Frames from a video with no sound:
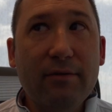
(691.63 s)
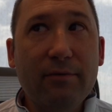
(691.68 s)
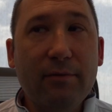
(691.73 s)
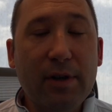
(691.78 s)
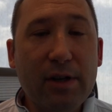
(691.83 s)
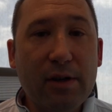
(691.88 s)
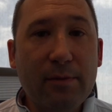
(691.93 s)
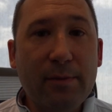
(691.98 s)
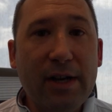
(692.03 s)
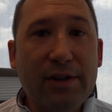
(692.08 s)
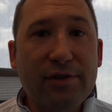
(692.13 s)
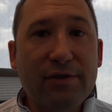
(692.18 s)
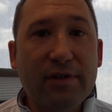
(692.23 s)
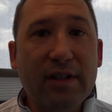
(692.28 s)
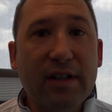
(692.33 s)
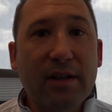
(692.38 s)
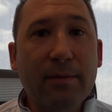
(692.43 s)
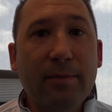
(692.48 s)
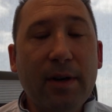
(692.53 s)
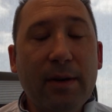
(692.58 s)
When you're
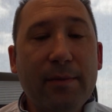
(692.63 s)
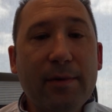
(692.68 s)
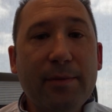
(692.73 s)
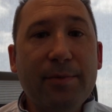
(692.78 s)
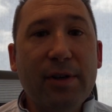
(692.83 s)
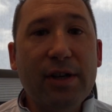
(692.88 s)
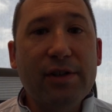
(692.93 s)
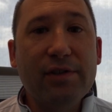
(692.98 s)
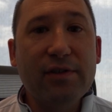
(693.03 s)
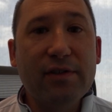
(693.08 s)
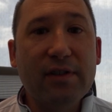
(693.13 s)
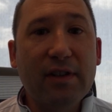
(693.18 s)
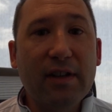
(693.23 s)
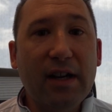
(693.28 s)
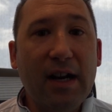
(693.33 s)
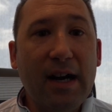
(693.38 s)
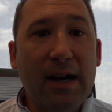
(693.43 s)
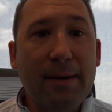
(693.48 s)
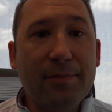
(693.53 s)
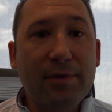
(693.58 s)
measuring compartment pressures in
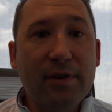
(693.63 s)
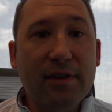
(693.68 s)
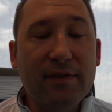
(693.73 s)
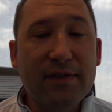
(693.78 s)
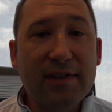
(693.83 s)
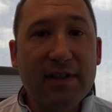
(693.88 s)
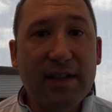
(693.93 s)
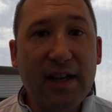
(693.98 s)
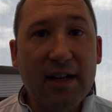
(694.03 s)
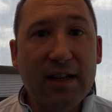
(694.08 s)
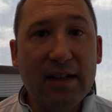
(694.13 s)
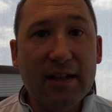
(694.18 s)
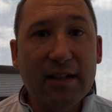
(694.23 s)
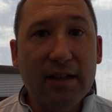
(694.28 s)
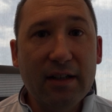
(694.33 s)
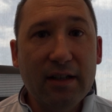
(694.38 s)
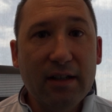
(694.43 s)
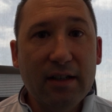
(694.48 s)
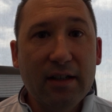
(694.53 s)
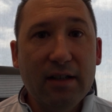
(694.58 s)
the operative setting,